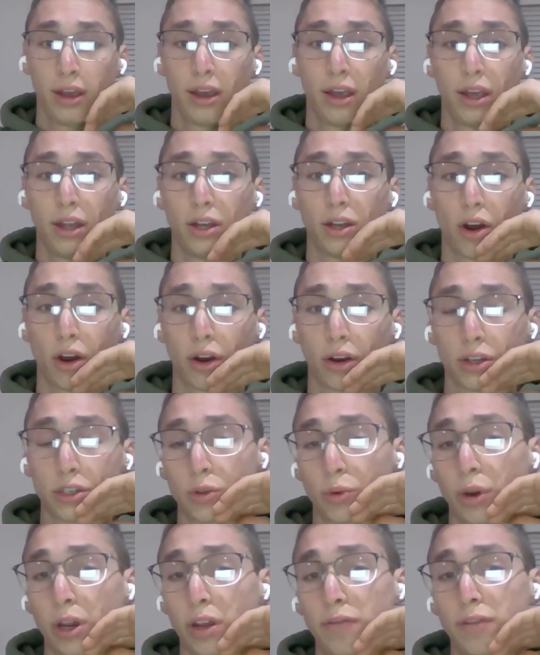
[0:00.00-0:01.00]
In August
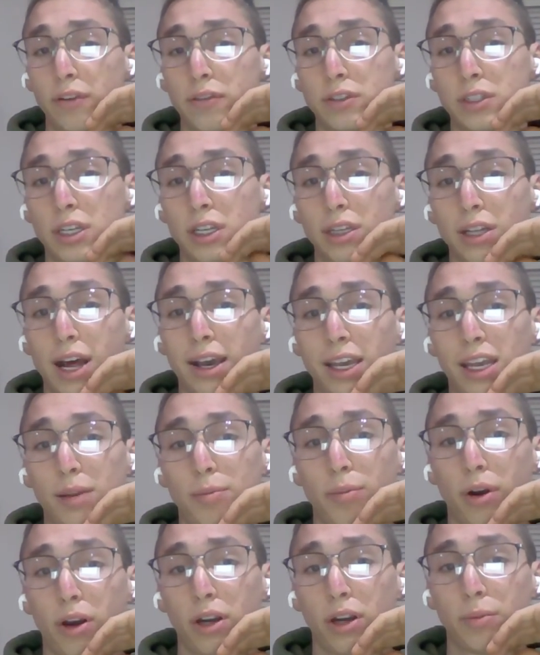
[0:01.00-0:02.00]
2015, Lockheed
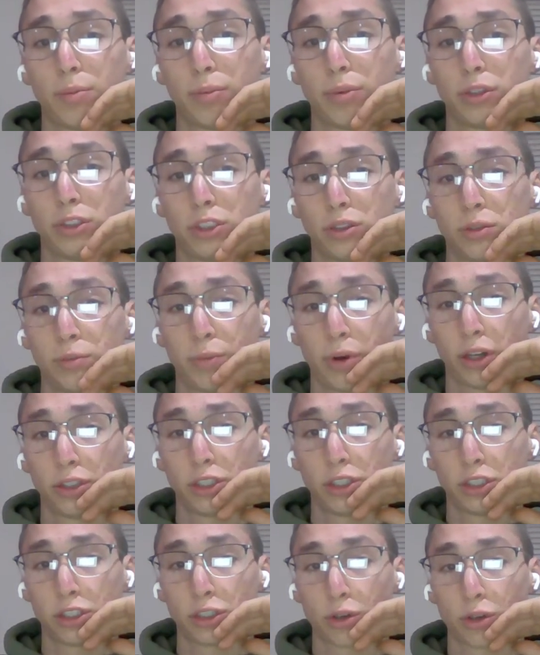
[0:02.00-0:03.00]
Martin
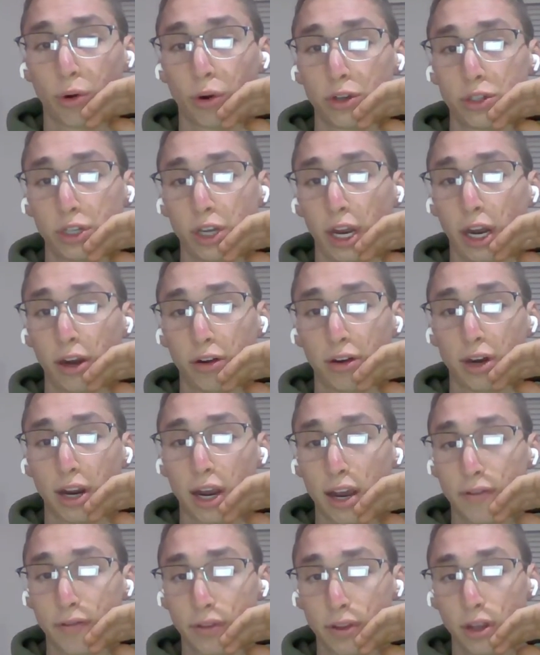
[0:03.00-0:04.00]
purchased Sikorsky
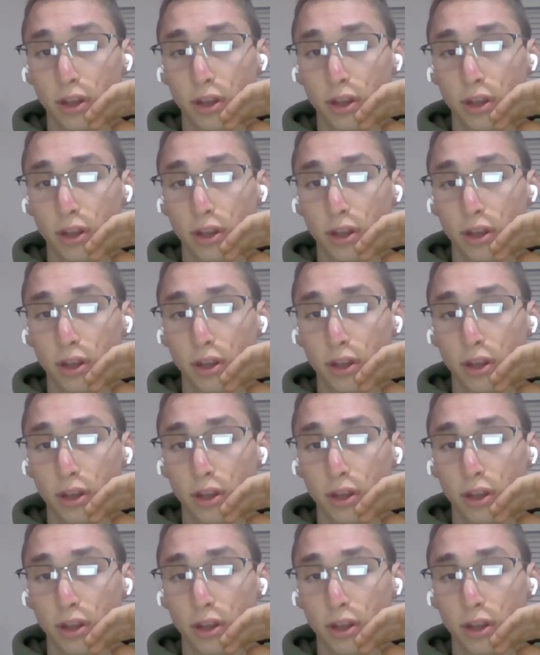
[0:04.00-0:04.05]
aircraft,